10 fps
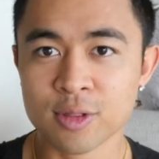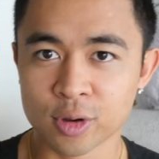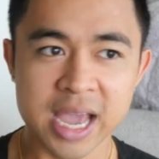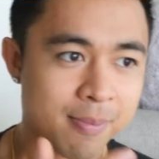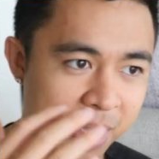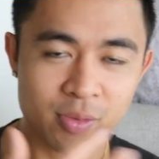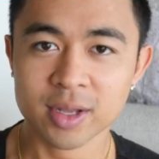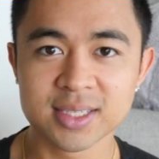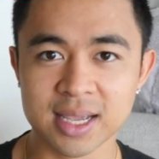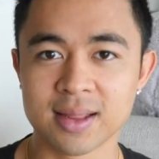either get my
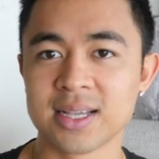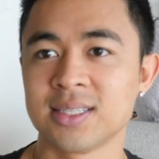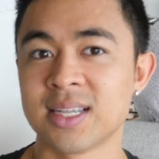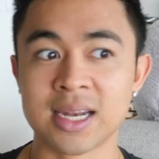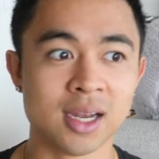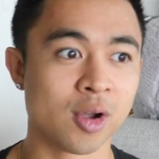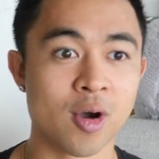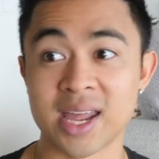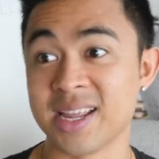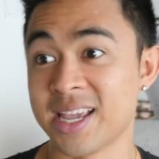real estate license. I need to
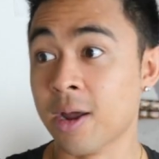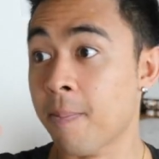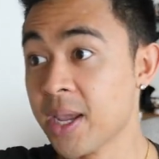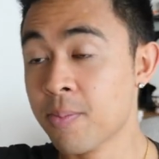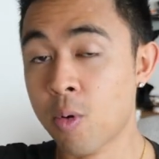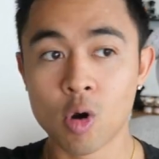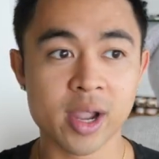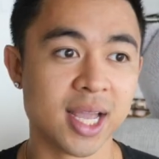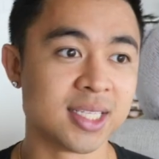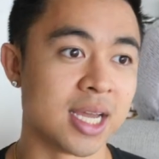go ahead and get a big
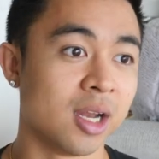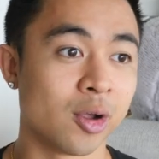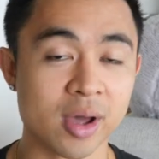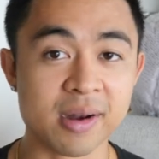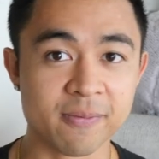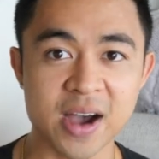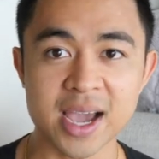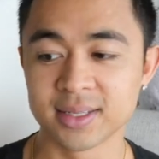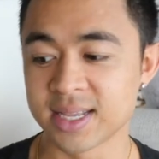mortgage. I need to go ahead and find a